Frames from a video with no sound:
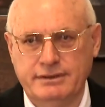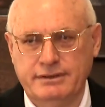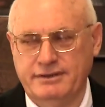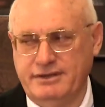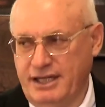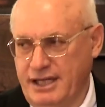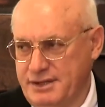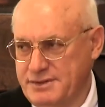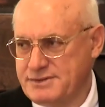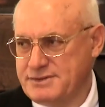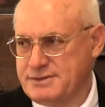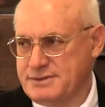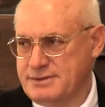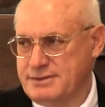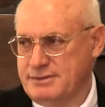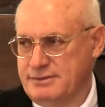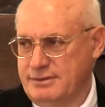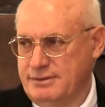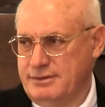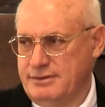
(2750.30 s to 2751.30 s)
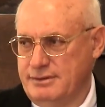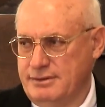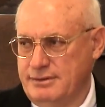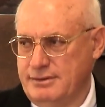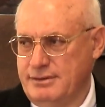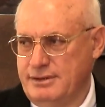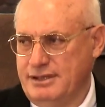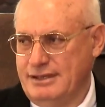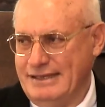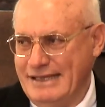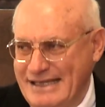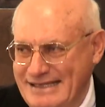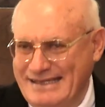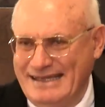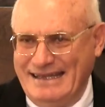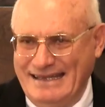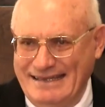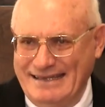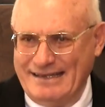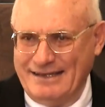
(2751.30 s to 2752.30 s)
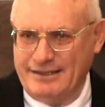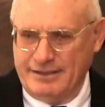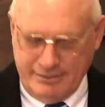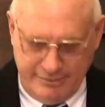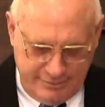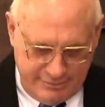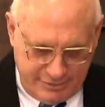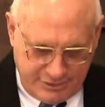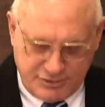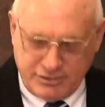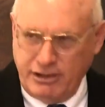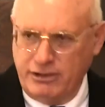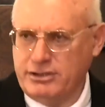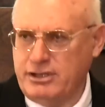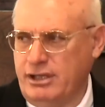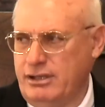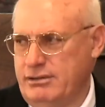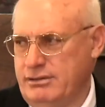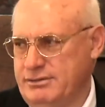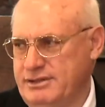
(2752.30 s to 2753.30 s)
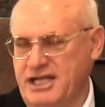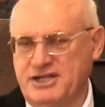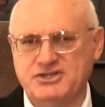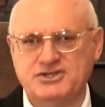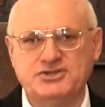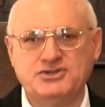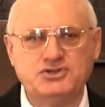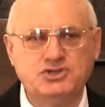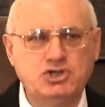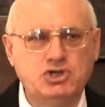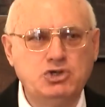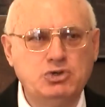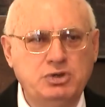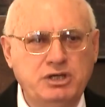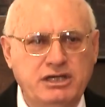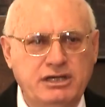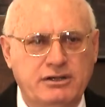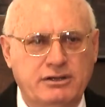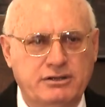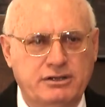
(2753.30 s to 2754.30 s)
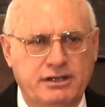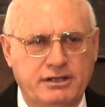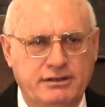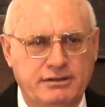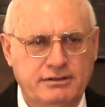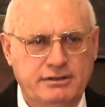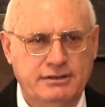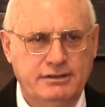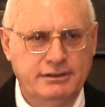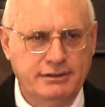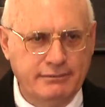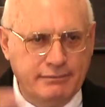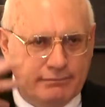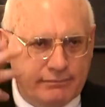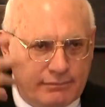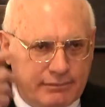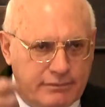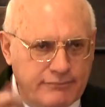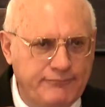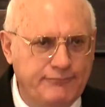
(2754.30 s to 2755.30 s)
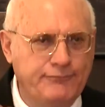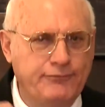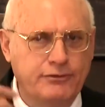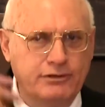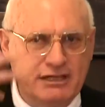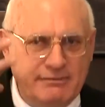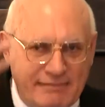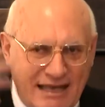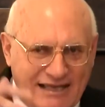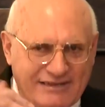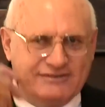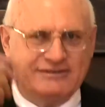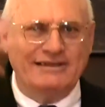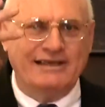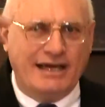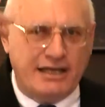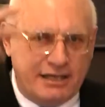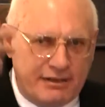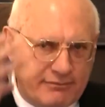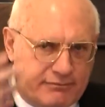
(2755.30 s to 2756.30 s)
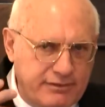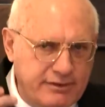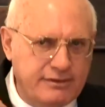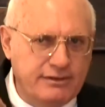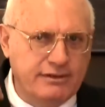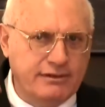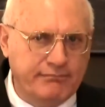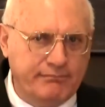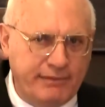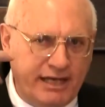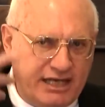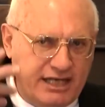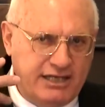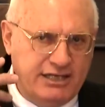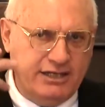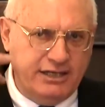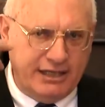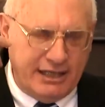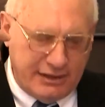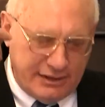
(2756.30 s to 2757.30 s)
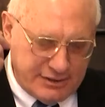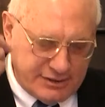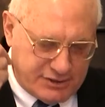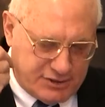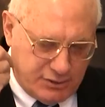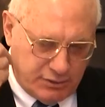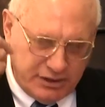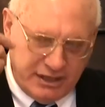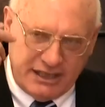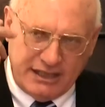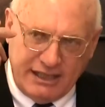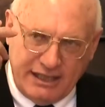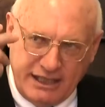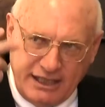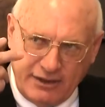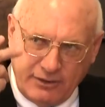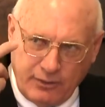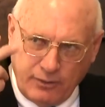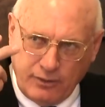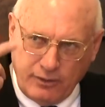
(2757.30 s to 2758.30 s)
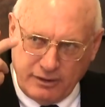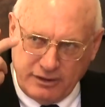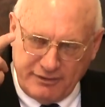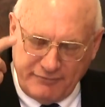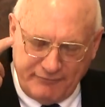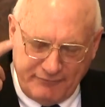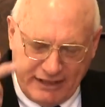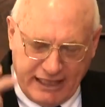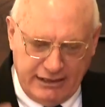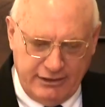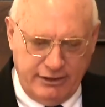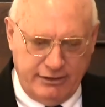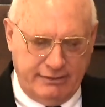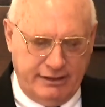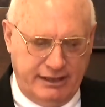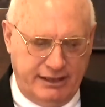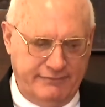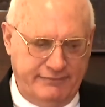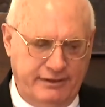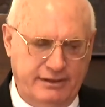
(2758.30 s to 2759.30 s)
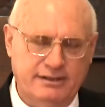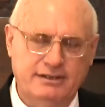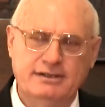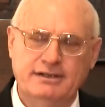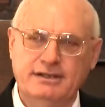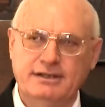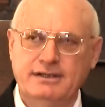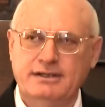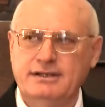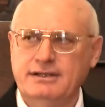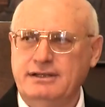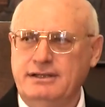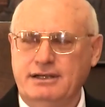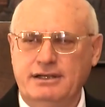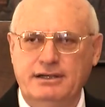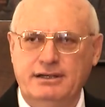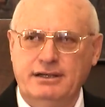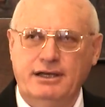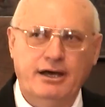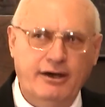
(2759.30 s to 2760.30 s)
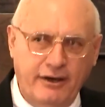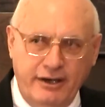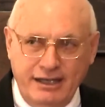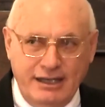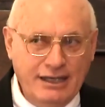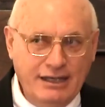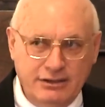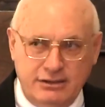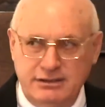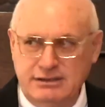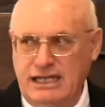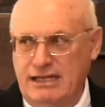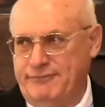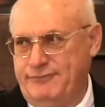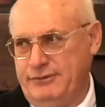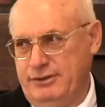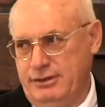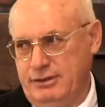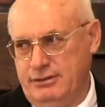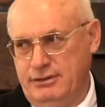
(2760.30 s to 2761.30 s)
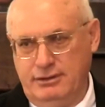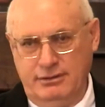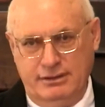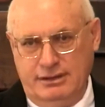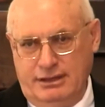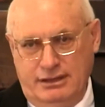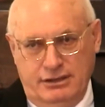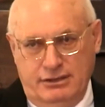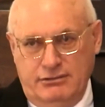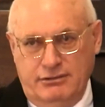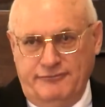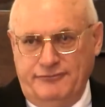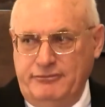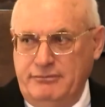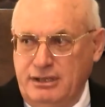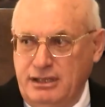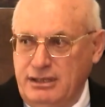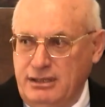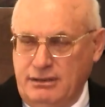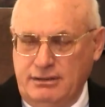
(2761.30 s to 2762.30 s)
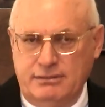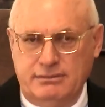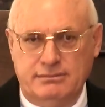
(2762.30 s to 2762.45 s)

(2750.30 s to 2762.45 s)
That's eating, trogo. That's chewing on it, fully masticating, making you get sure you get all the value out of it. I can't do that for you. You can't do it for me.